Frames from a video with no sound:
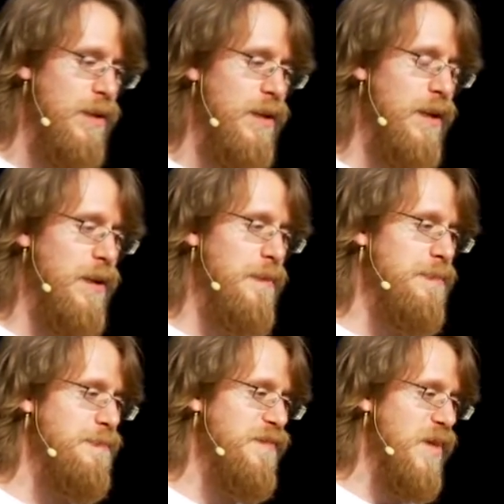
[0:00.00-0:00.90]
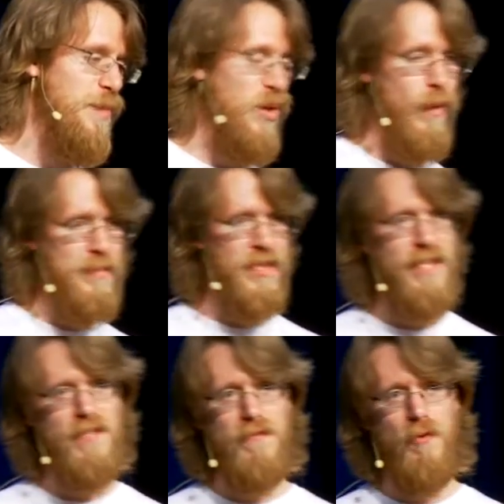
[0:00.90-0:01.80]
build
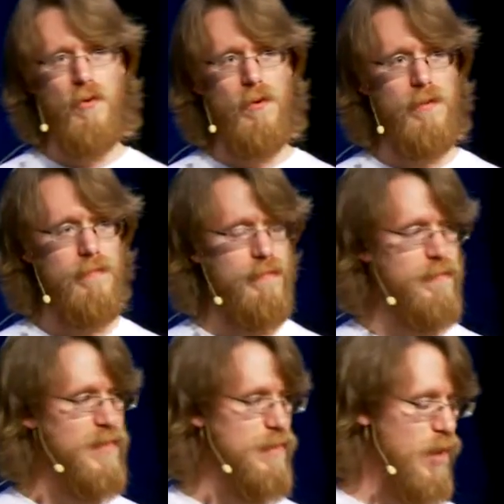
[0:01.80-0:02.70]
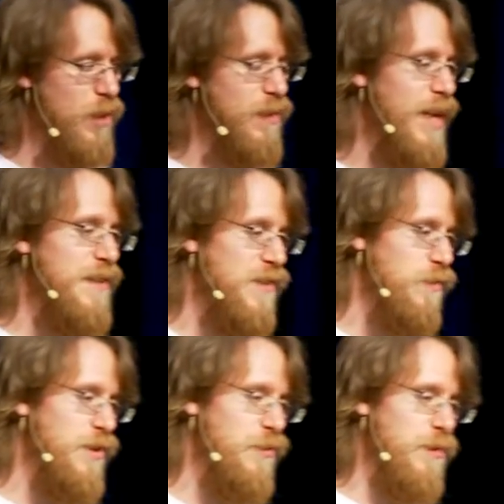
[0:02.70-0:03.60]
websites for our clients,
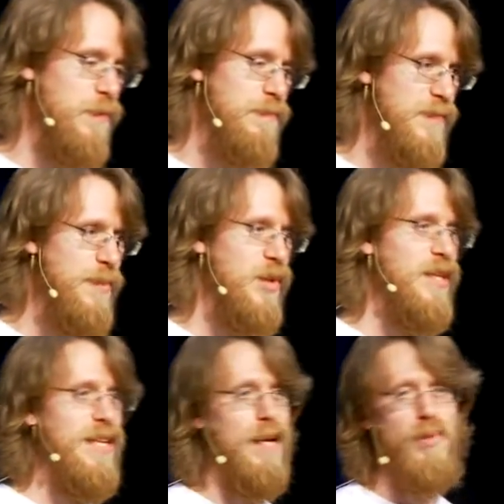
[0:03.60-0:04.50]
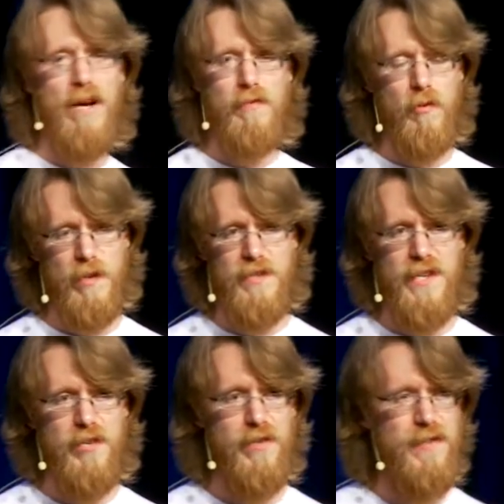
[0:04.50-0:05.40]
which were typically nonprofit
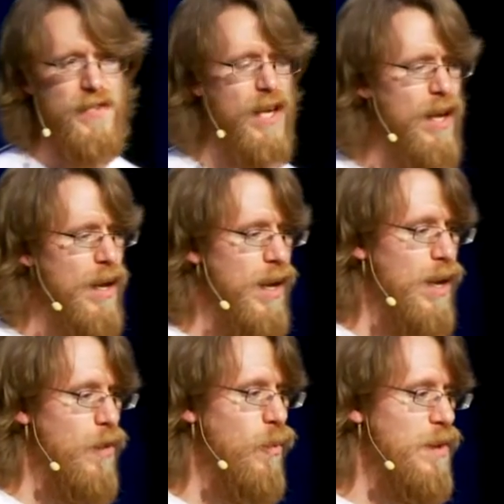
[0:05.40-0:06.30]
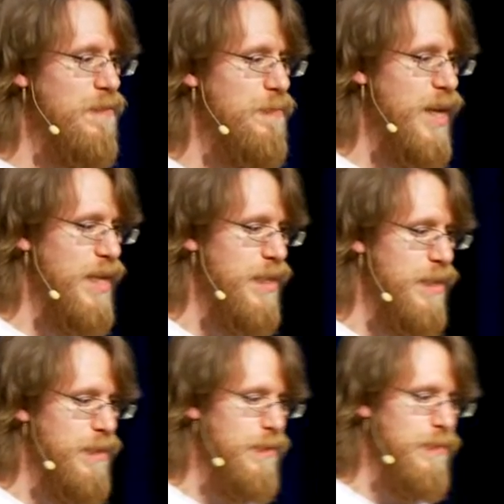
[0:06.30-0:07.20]
organizations. One of
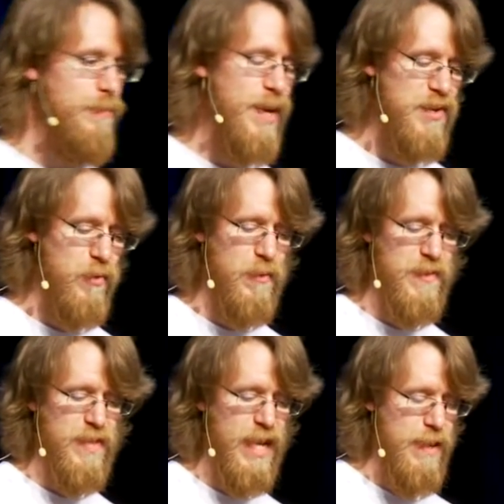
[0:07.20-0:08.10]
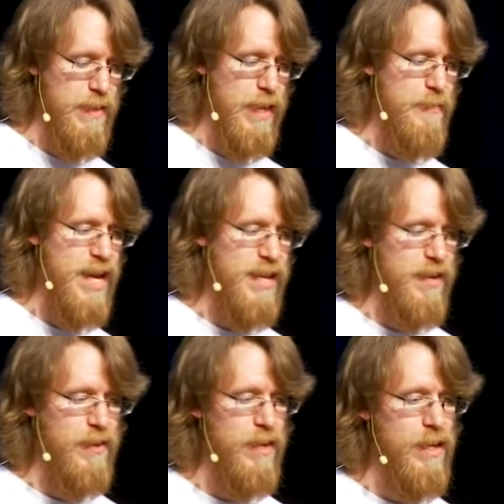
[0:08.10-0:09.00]
my mentors that I met
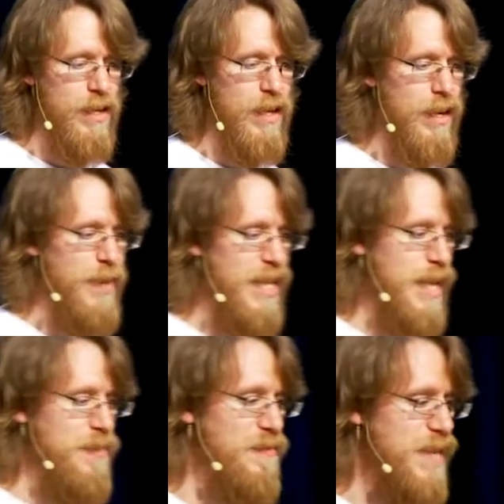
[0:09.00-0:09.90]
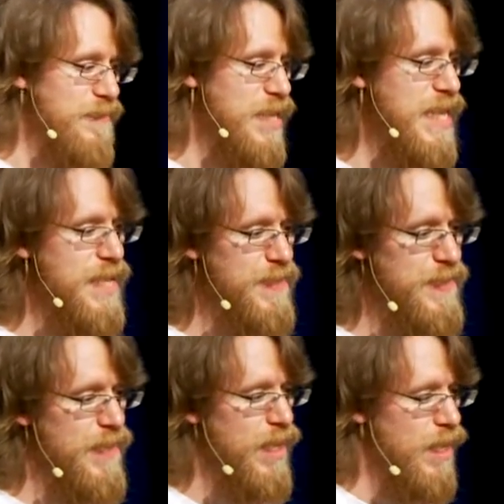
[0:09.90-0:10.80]
here by the name of David
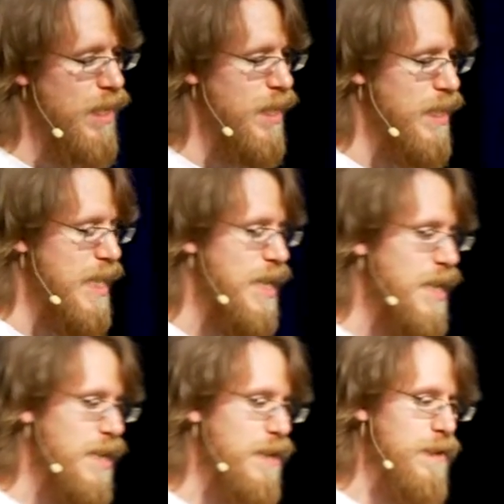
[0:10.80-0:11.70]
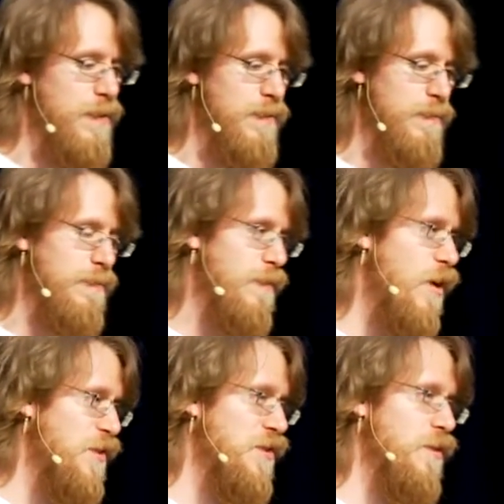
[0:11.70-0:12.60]
Eads, he
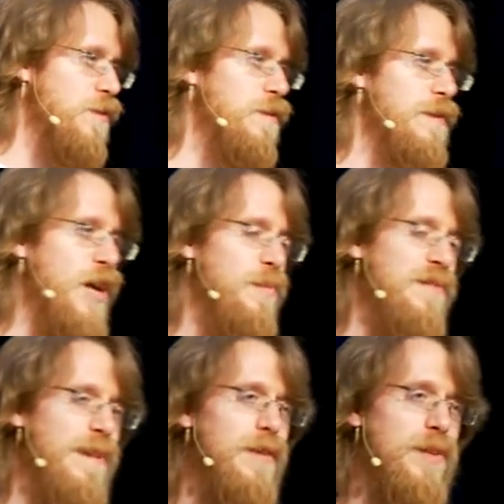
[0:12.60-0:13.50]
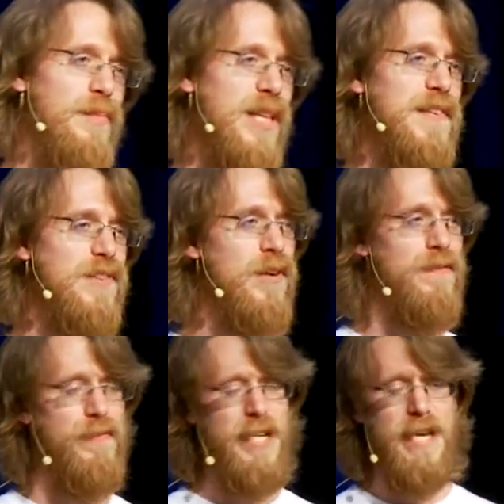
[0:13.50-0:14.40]
also helped found a place called
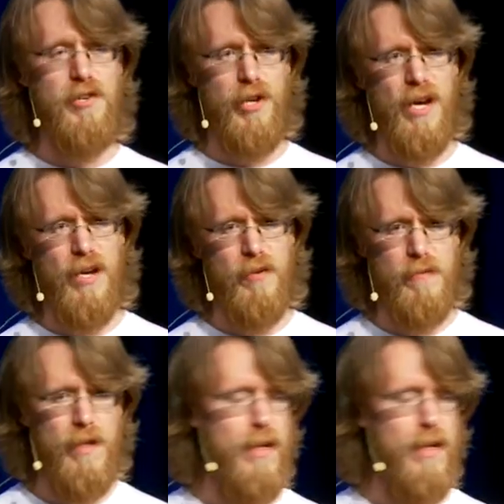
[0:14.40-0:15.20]
Free Geek Chicago.